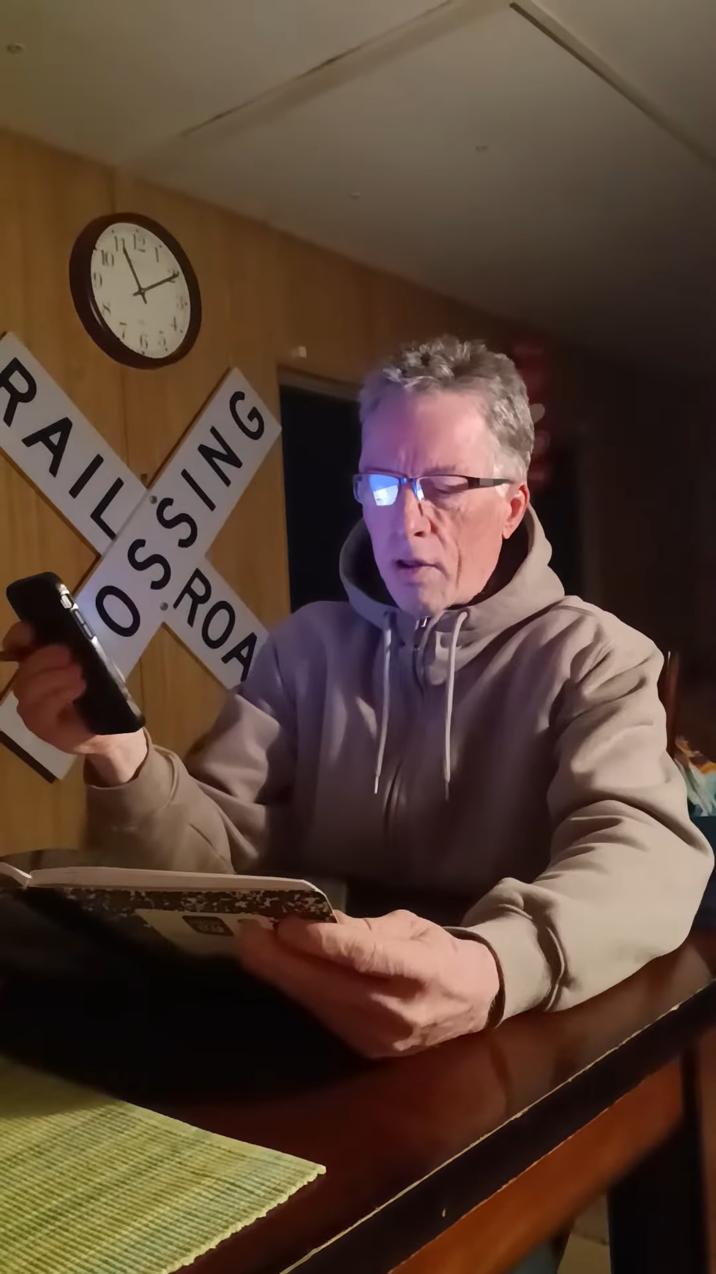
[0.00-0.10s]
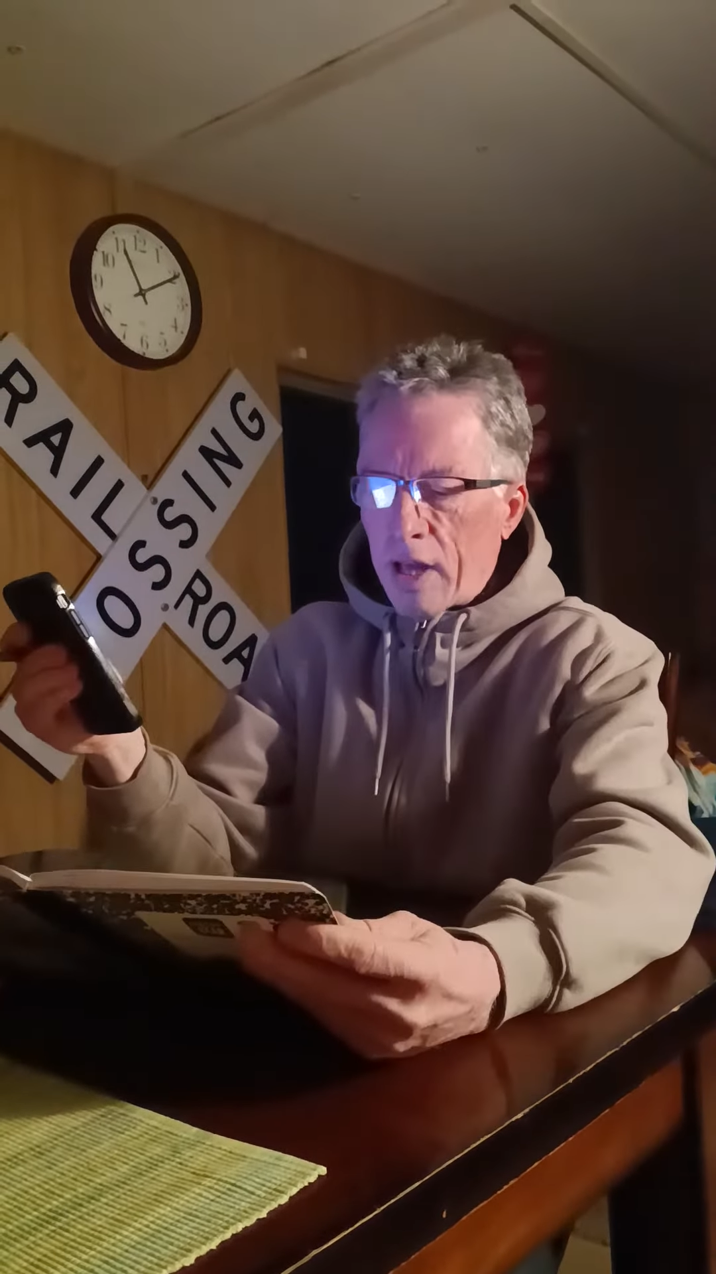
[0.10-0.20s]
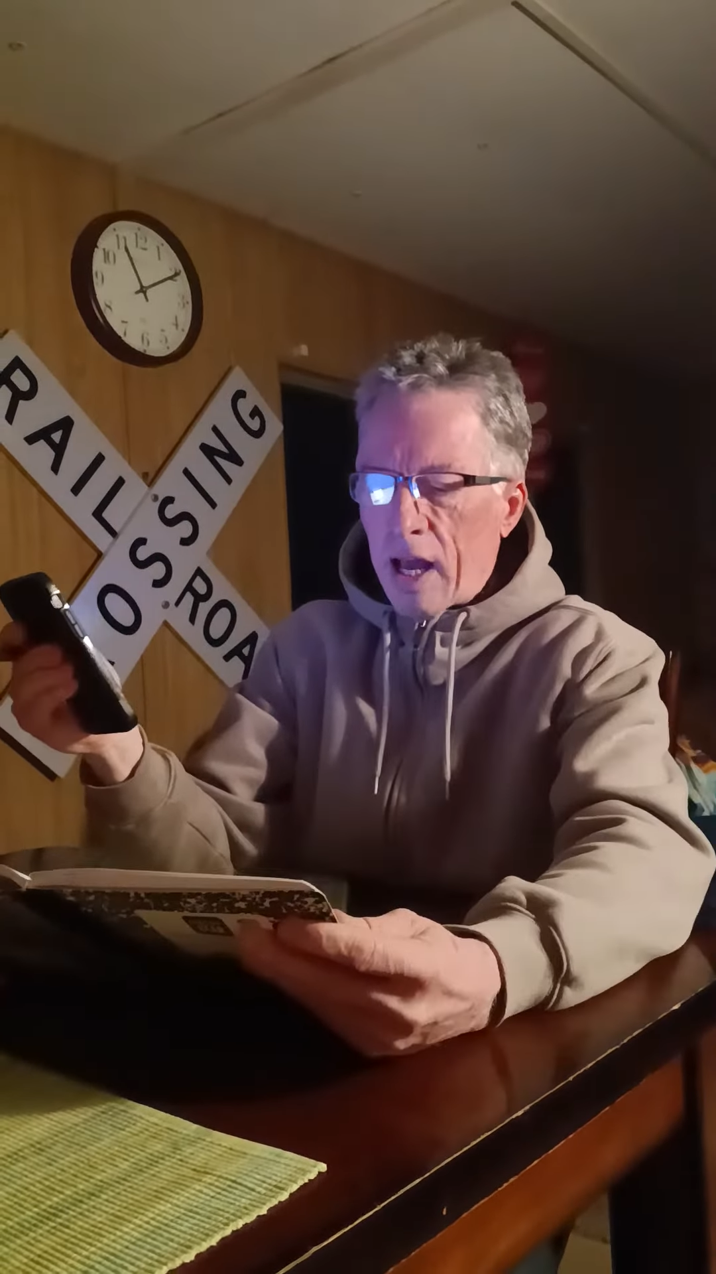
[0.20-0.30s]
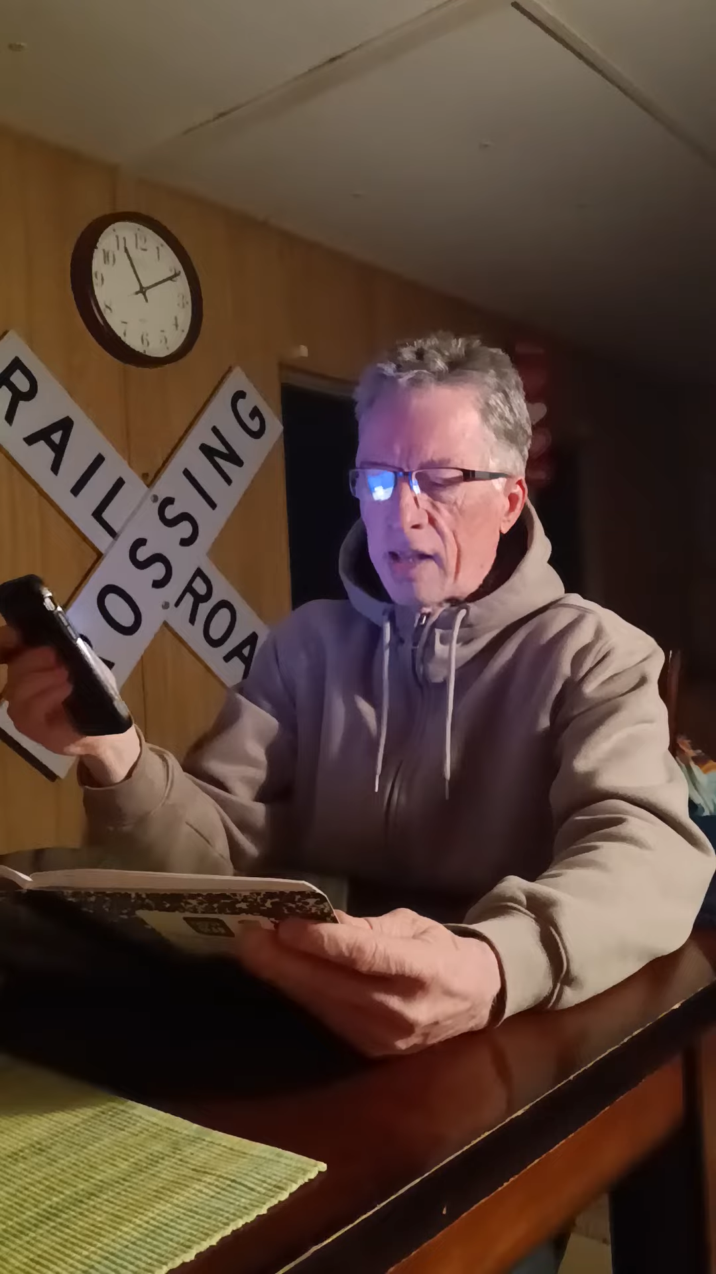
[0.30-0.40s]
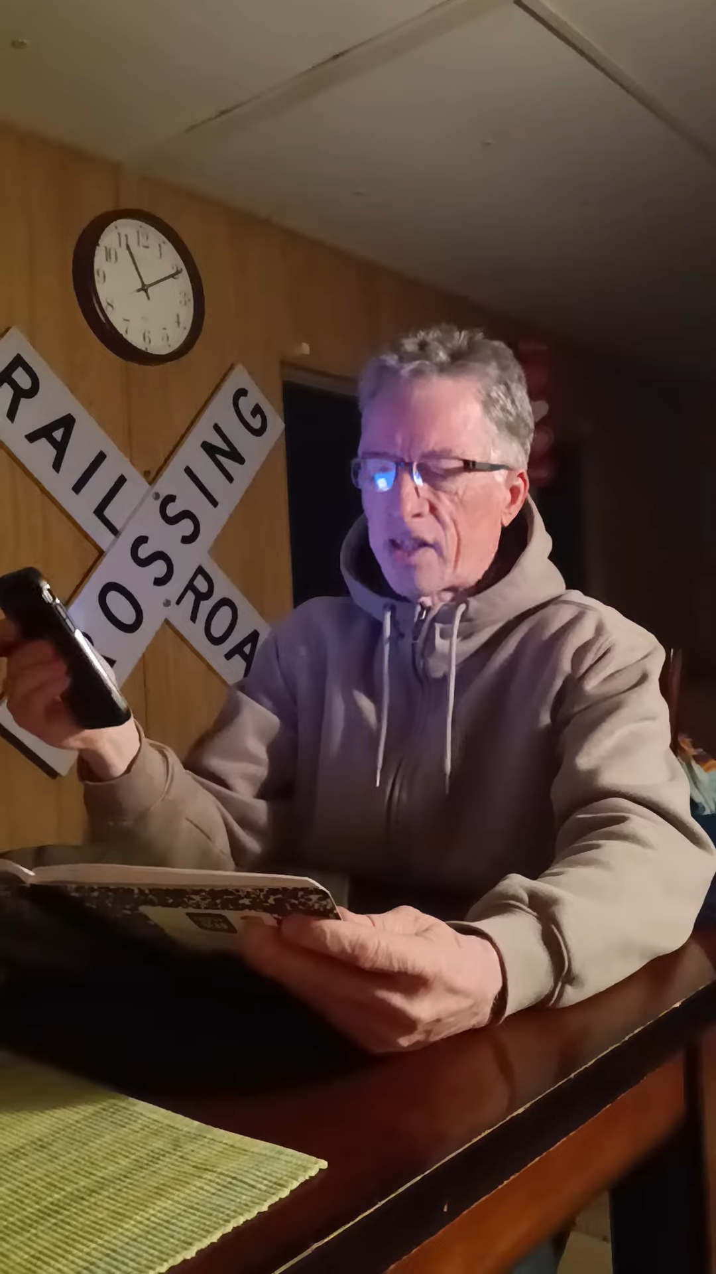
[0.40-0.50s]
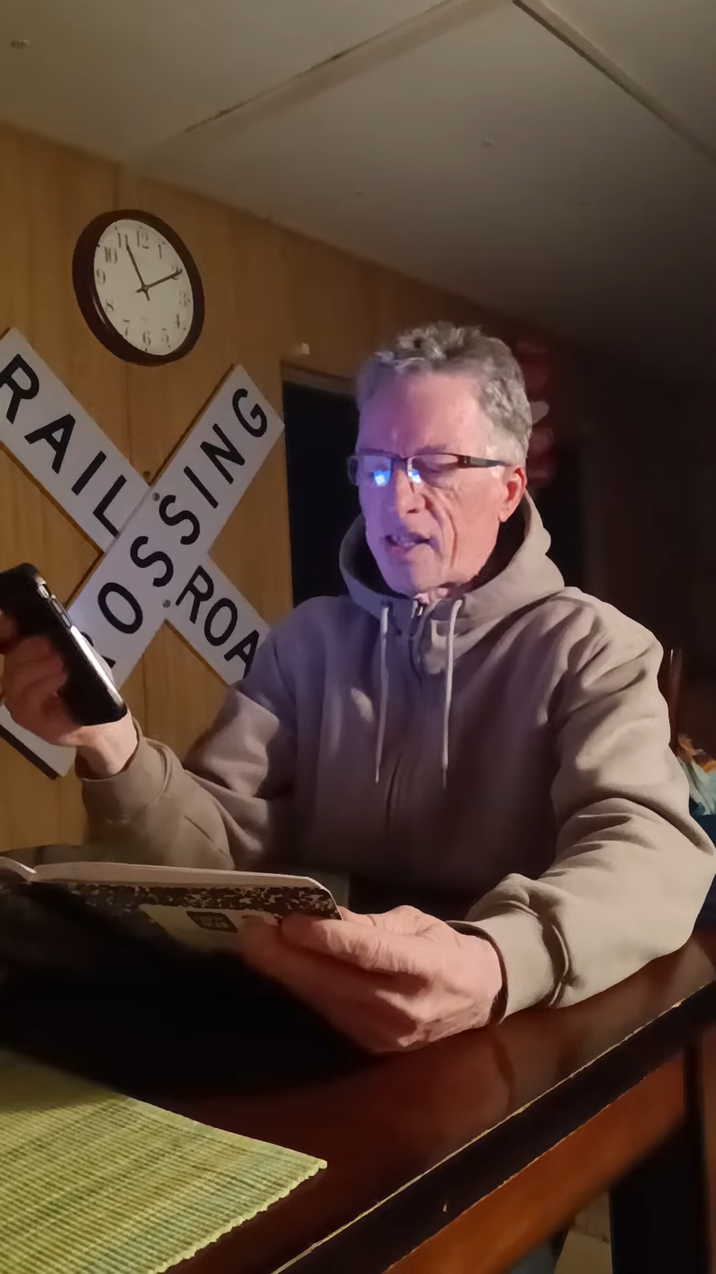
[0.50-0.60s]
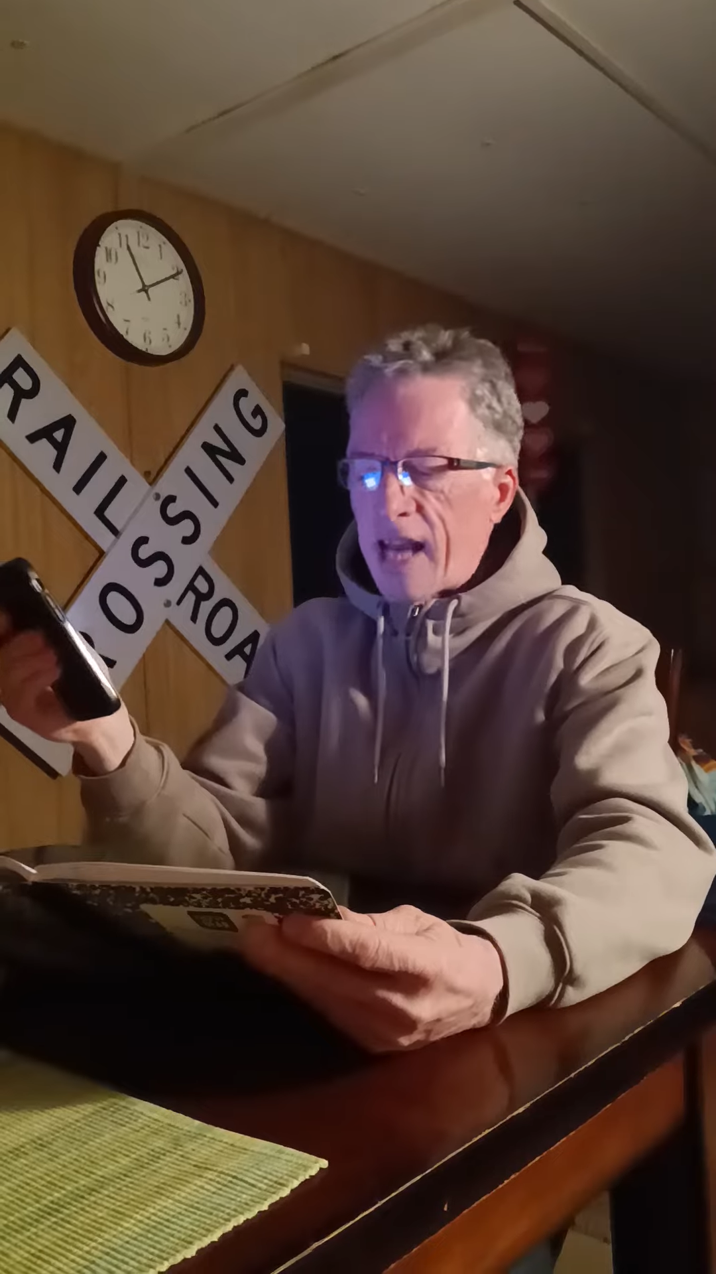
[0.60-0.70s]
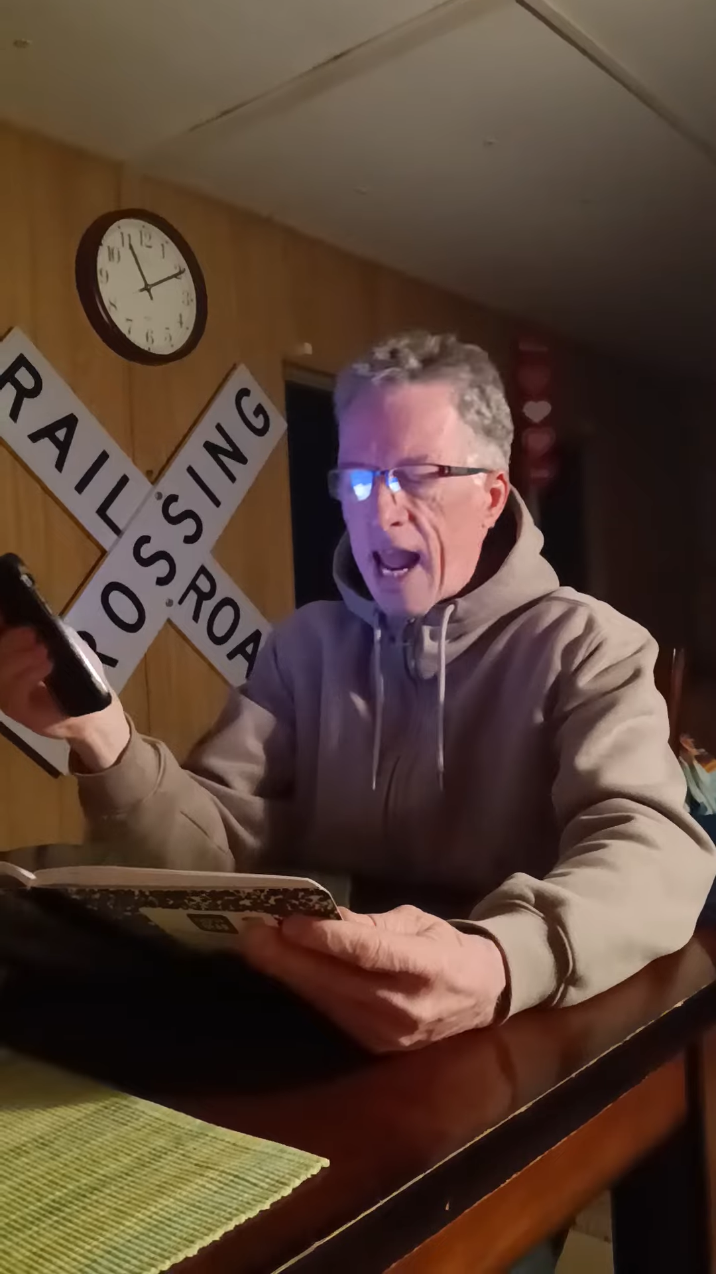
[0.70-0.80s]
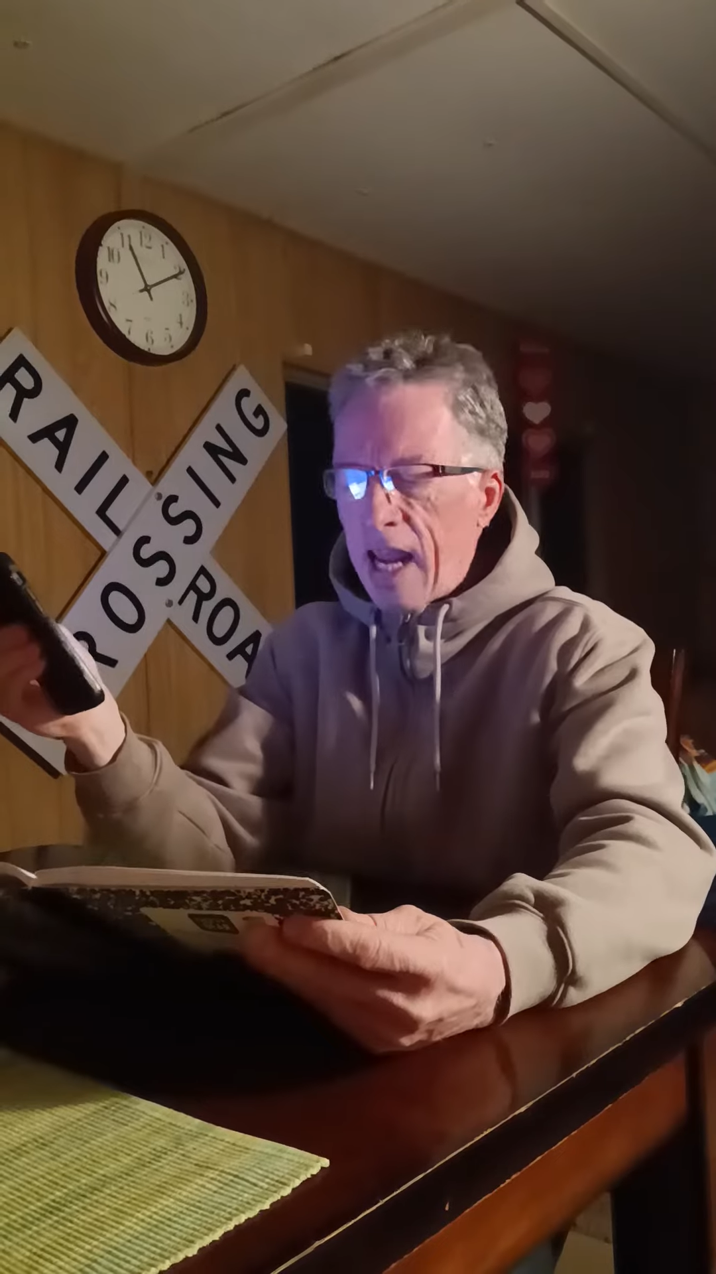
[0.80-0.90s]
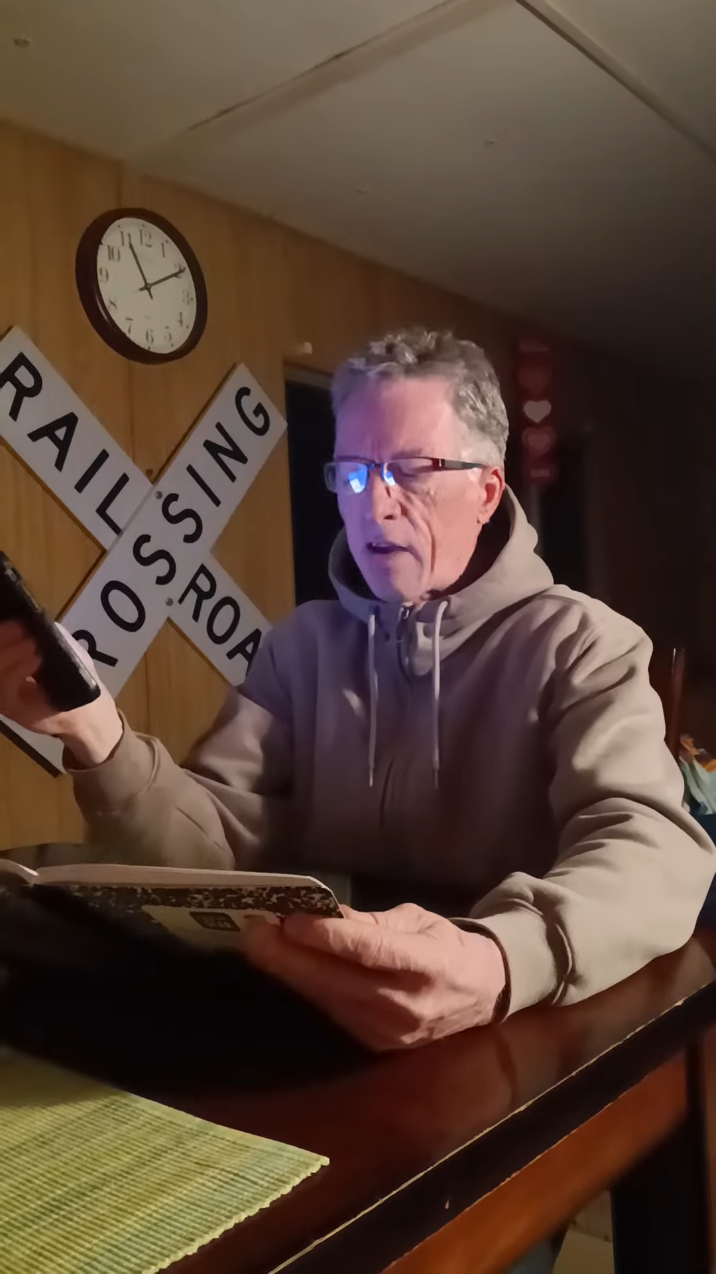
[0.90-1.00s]
the
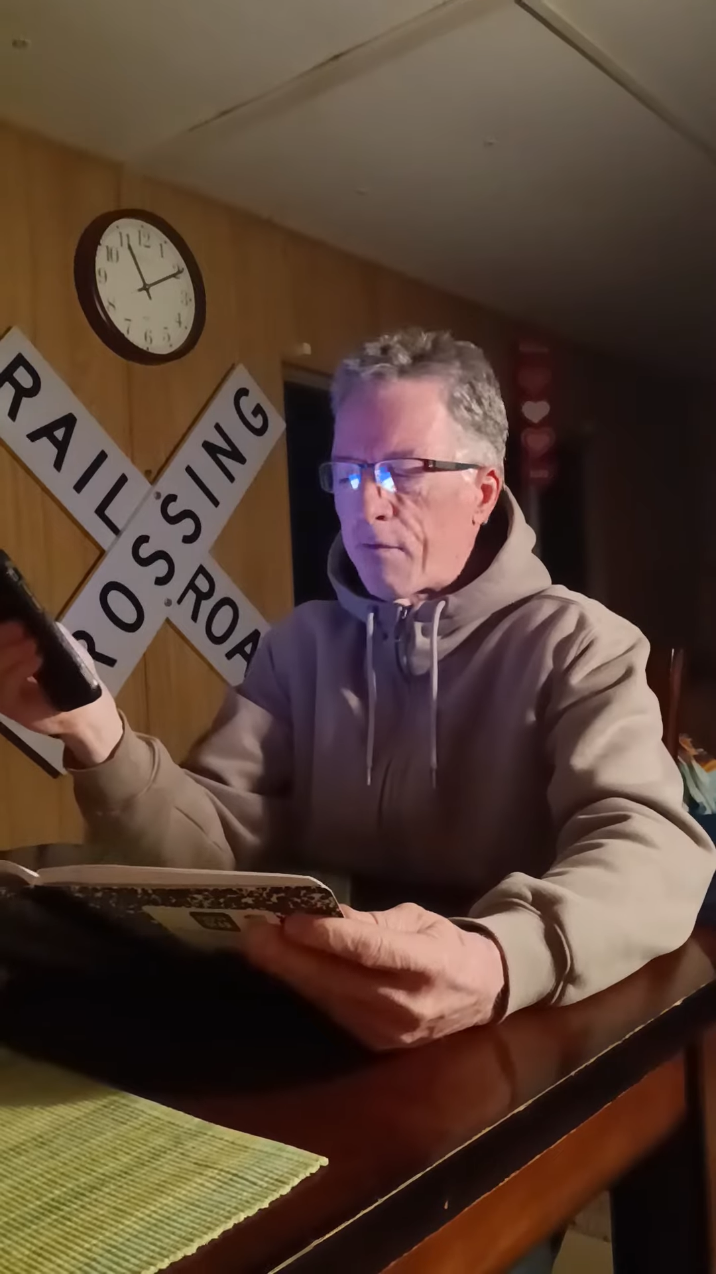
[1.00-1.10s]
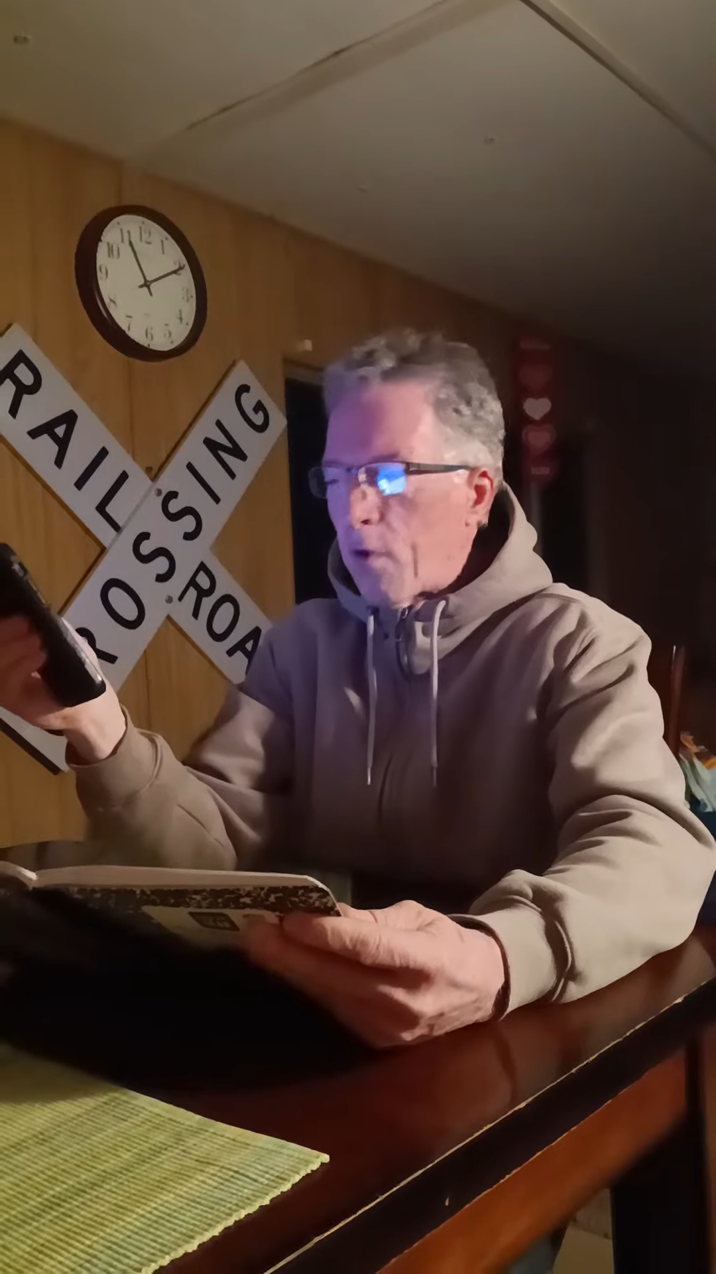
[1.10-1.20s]
snake